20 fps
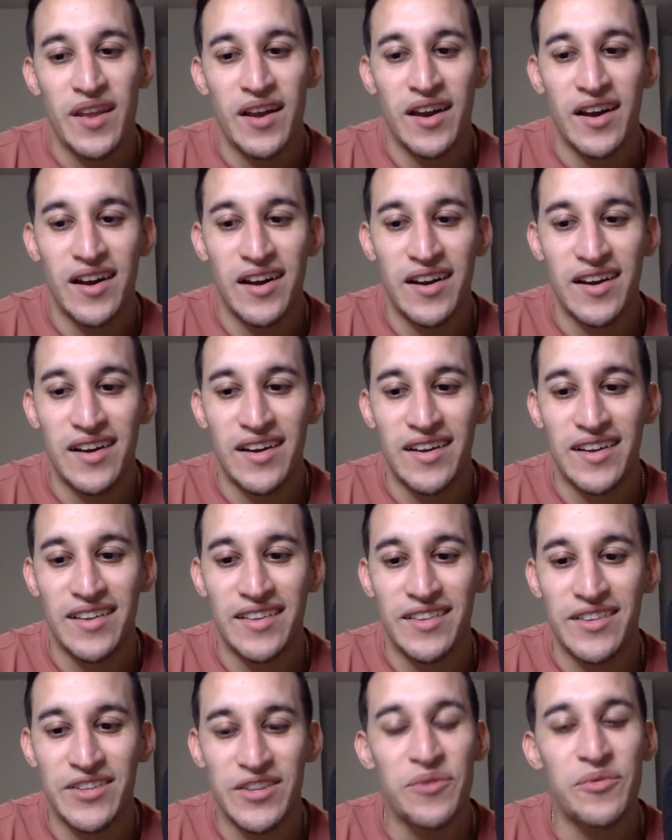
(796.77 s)

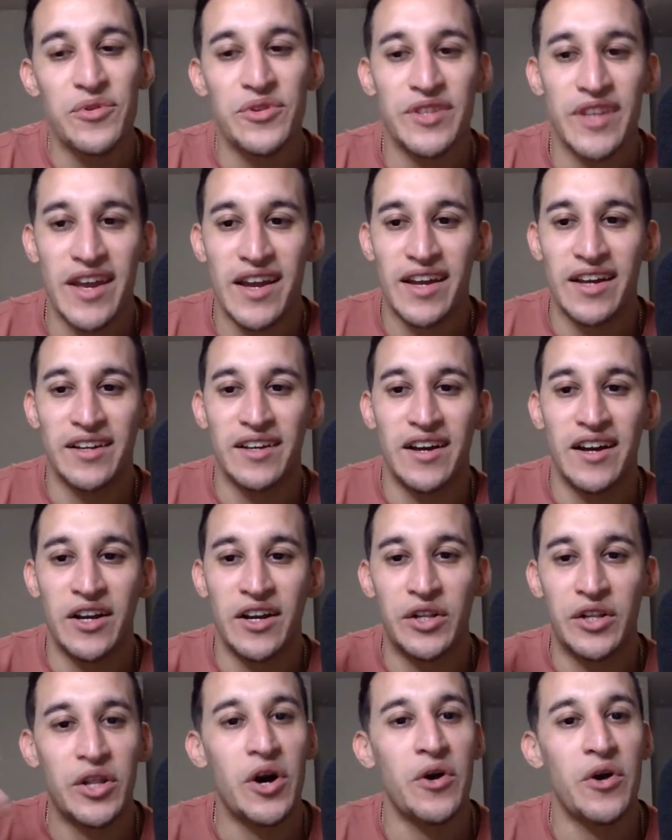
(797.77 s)
there's almost like a
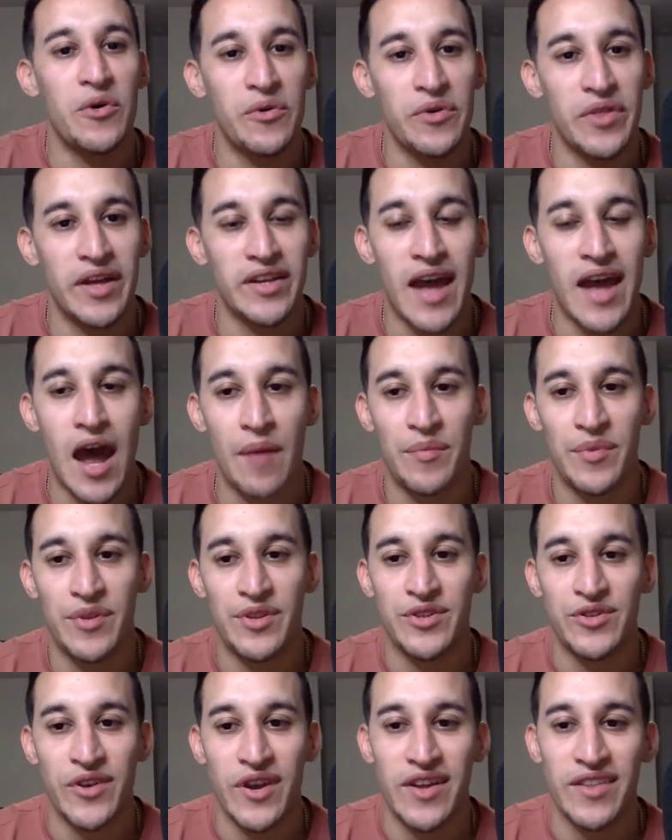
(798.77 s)
glow that
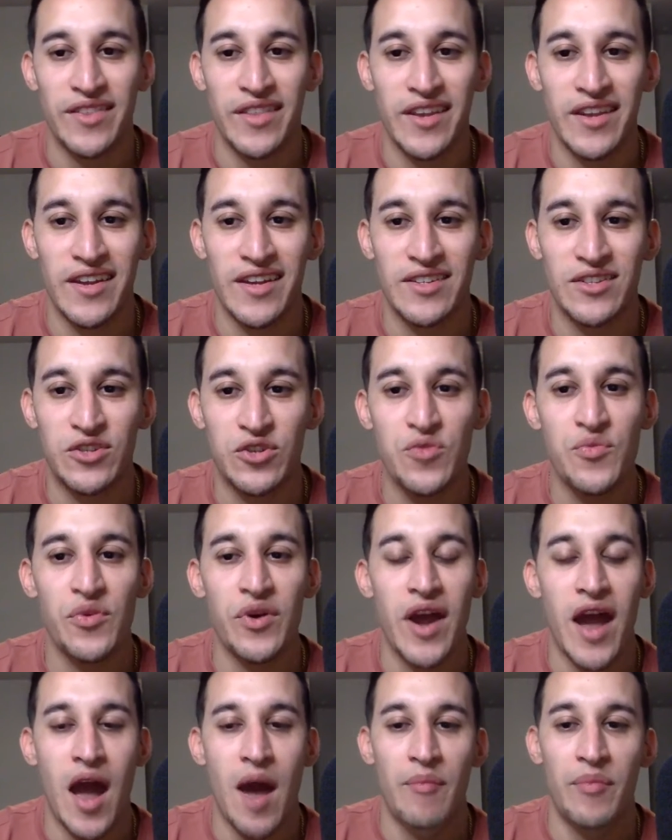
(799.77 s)
happens, right? They get
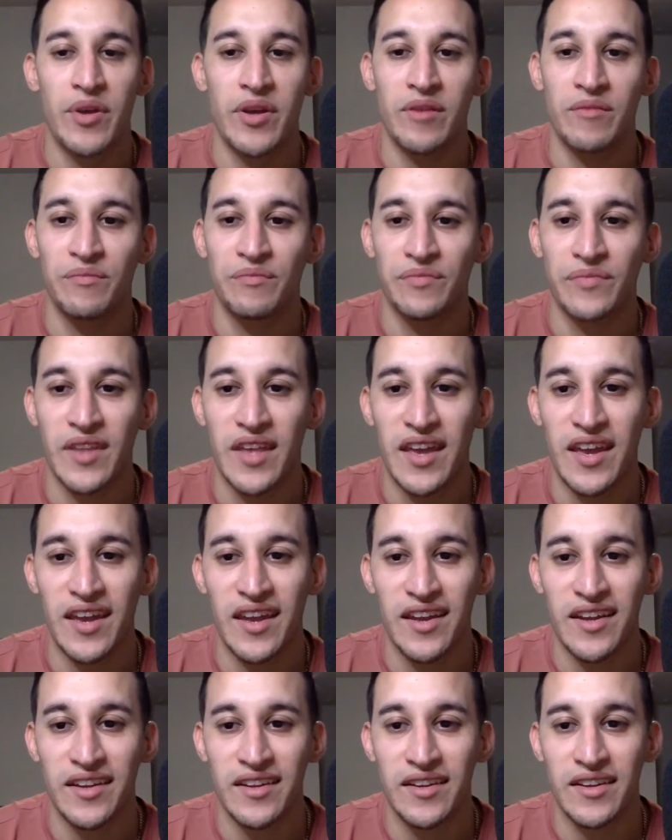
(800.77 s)
super happy,
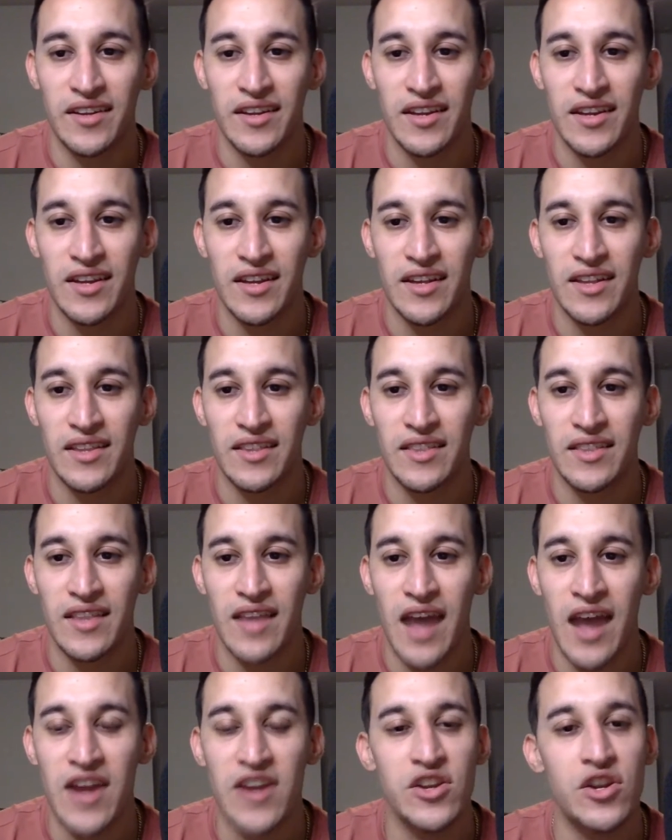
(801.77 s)
and
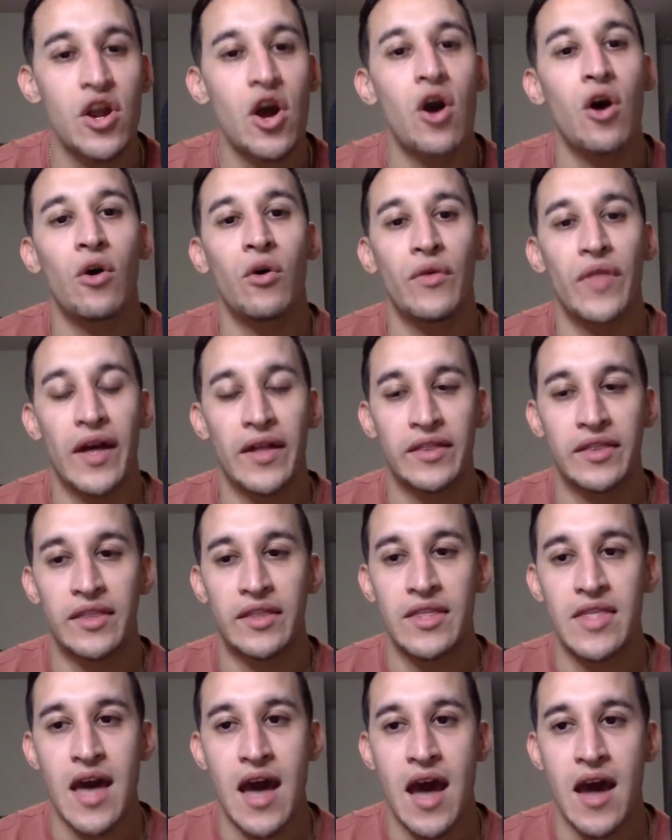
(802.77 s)
I know that
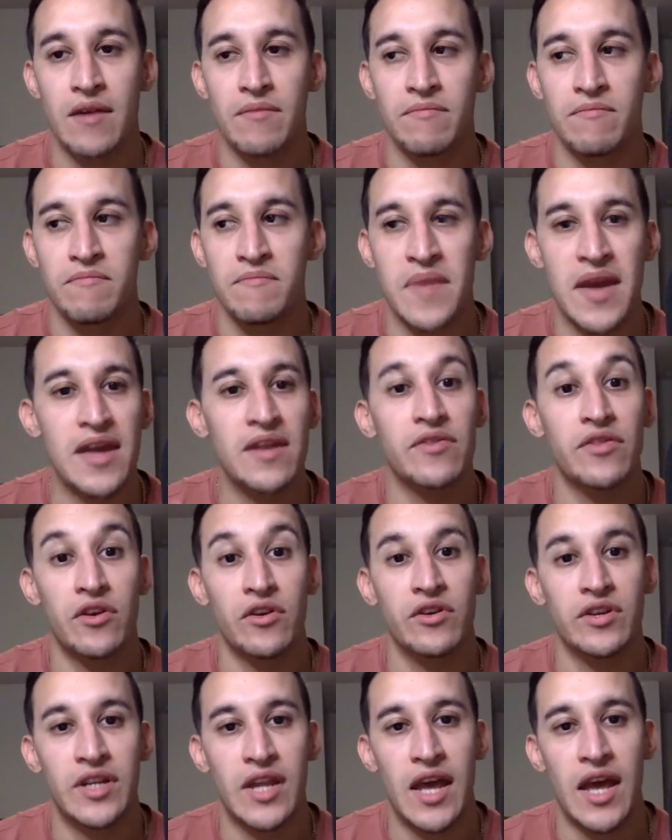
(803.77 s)
that made
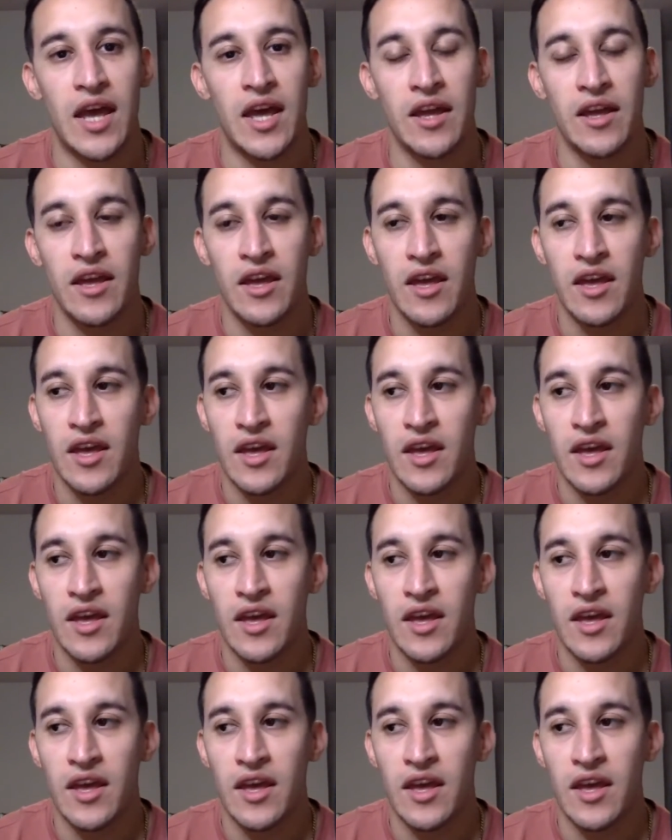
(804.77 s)
their day.